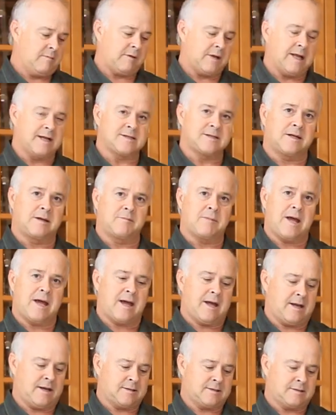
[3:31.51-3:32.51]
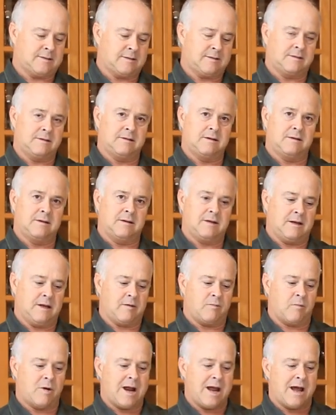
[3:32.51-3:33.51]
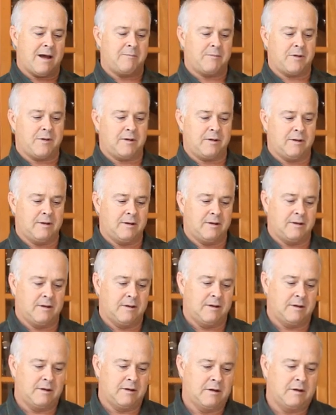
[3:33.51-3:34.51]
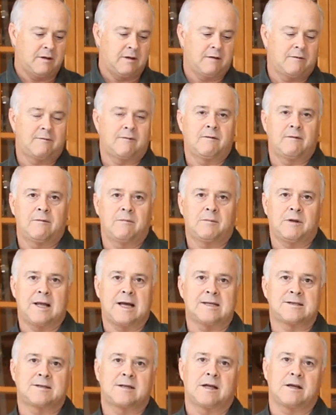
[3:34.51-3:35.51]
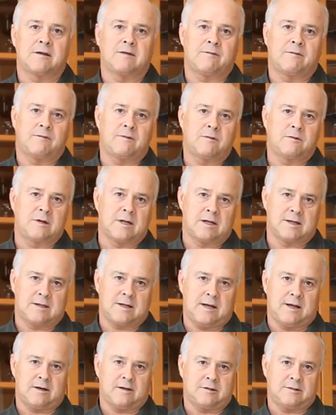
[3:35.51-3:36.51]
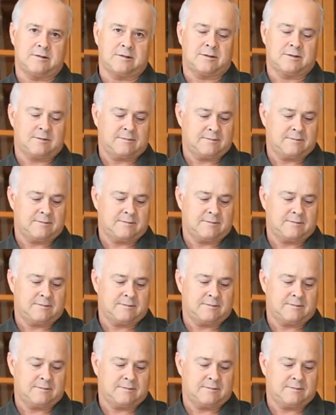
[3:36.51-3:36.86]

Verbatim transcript: plastic bags and wrap, plastic food containers,